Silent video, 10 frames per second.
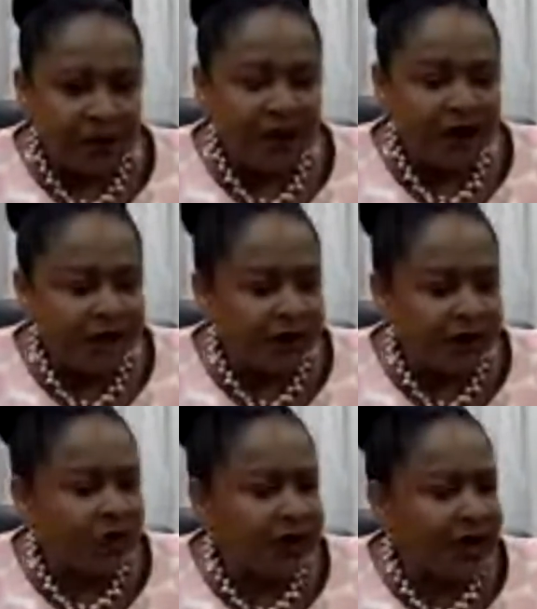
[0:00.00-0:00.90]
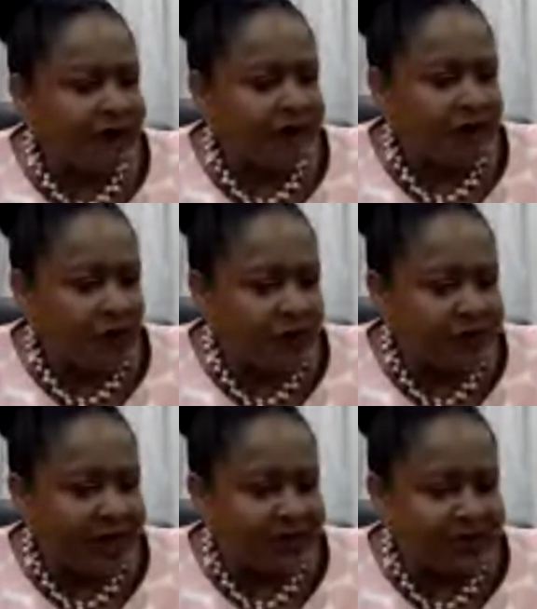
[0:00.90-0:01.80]
If we do not have a
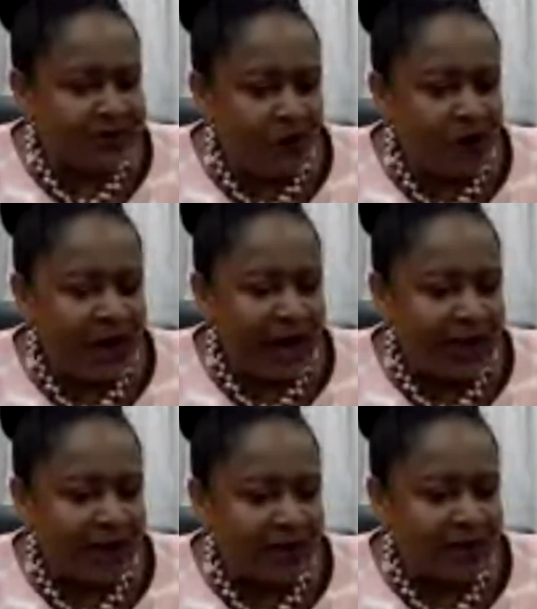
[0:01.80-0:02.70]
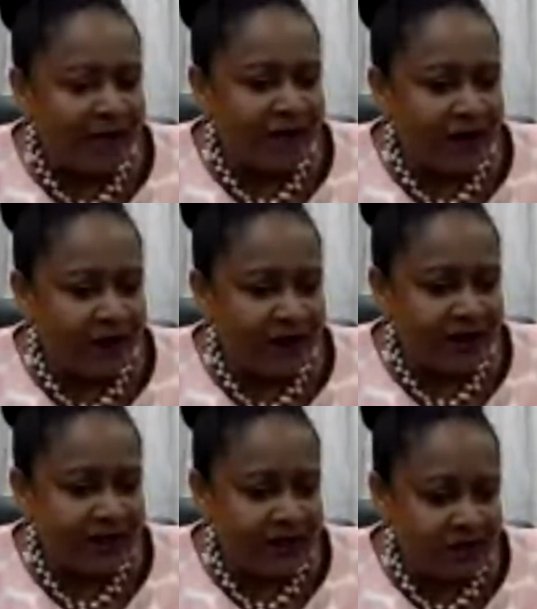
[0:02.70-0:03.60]
voice as small island developing
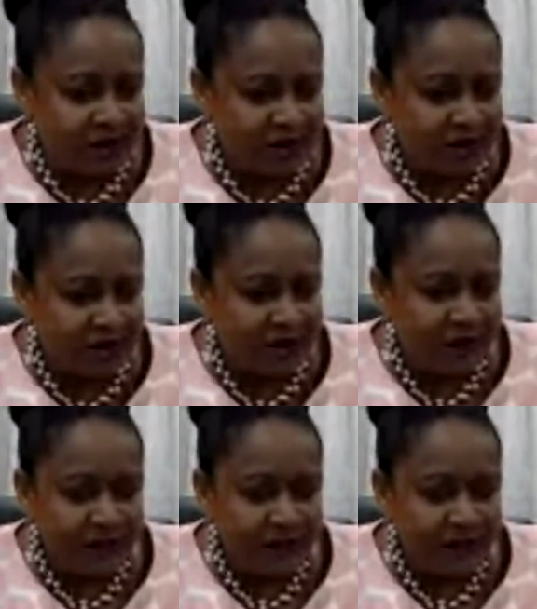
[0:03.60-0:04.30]
states,